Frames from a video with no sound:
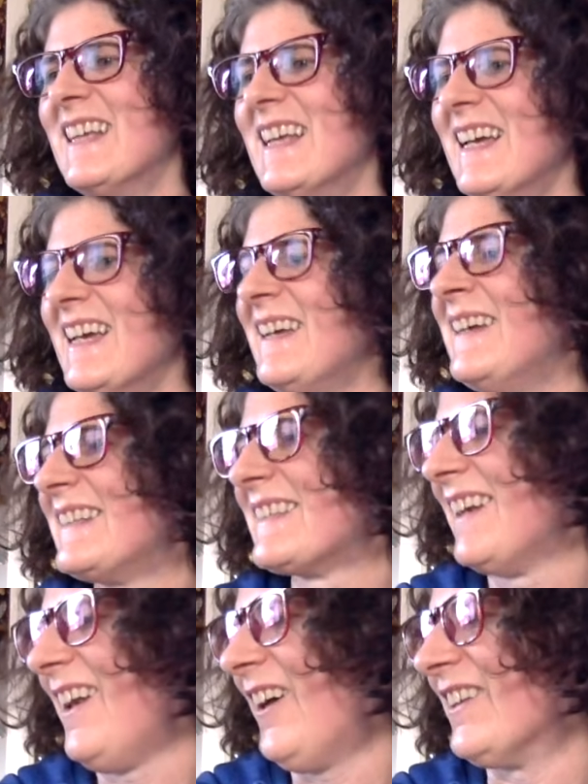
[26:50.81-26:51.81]
It's
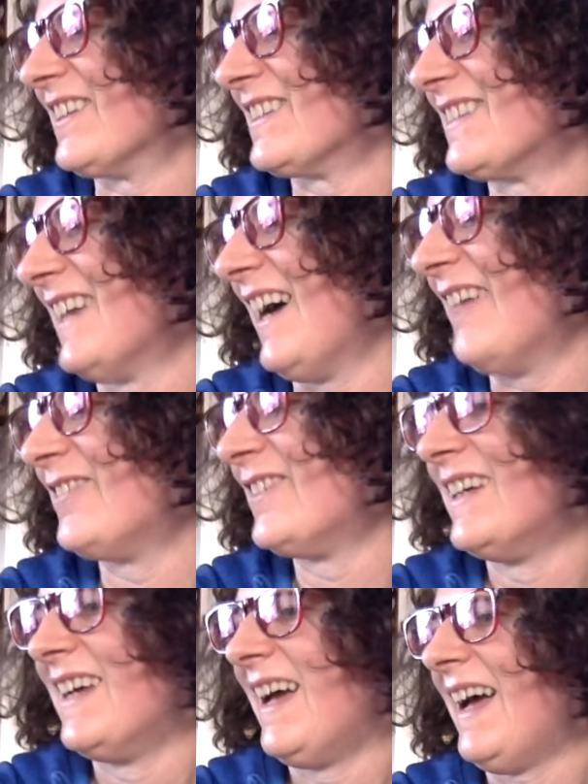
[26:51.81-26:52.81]
a lot of stuff,
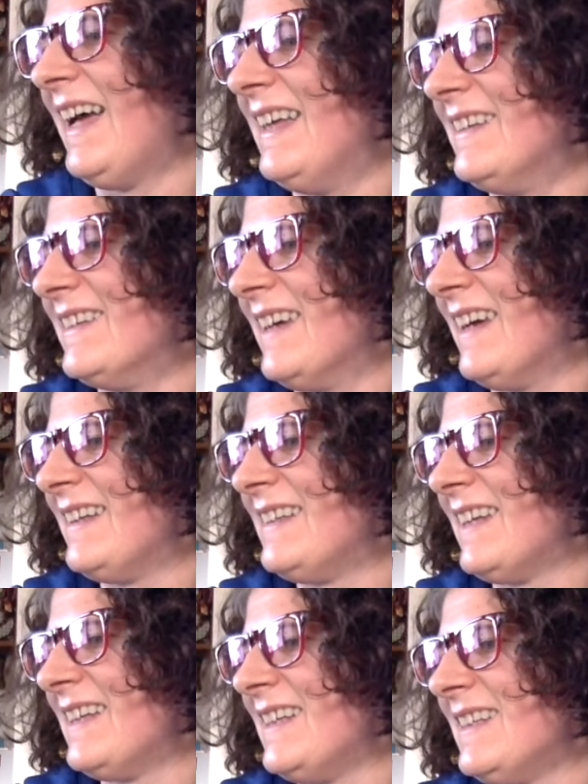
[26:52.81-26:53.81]
and
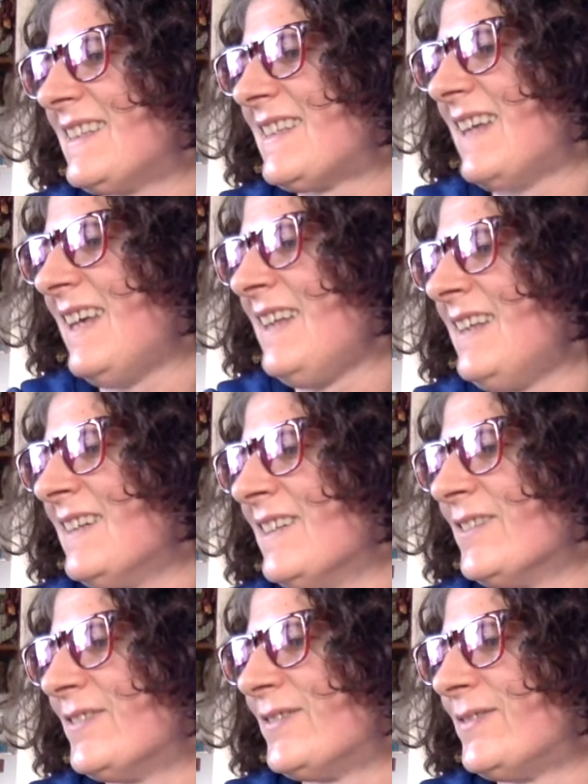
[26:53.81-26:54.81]
it's kind
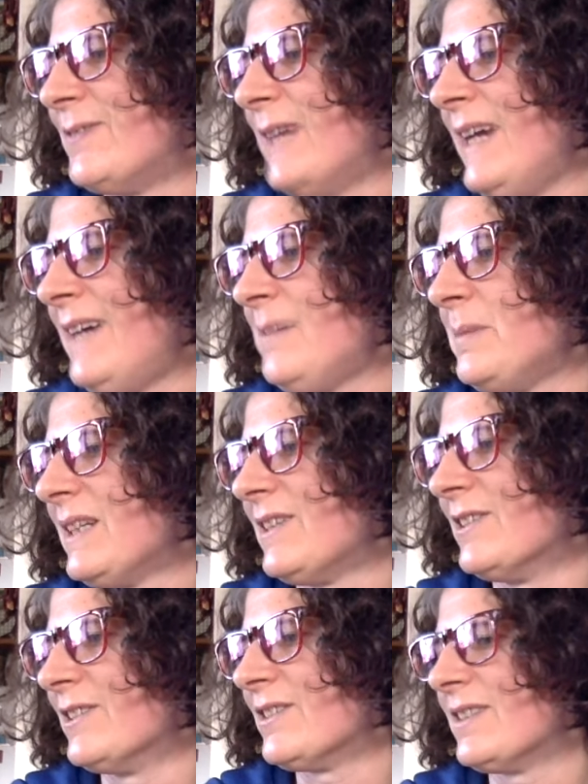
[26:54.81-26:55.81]
of weird
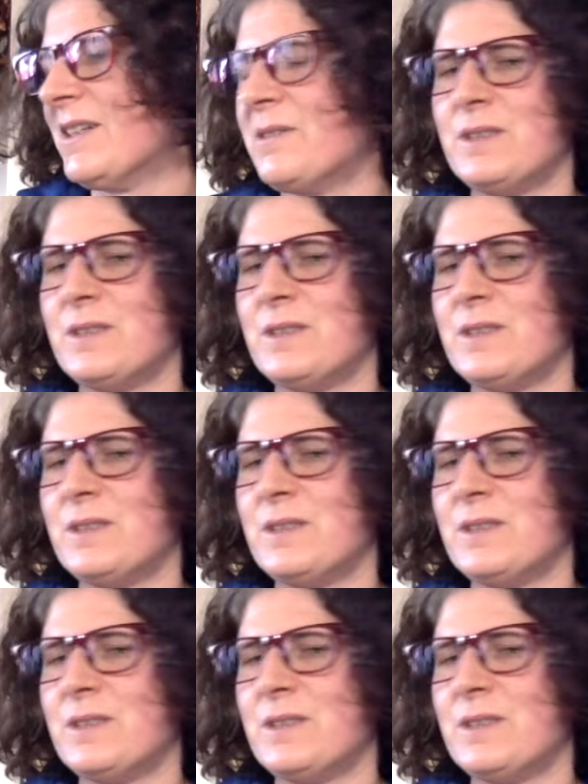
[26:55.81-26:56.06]
because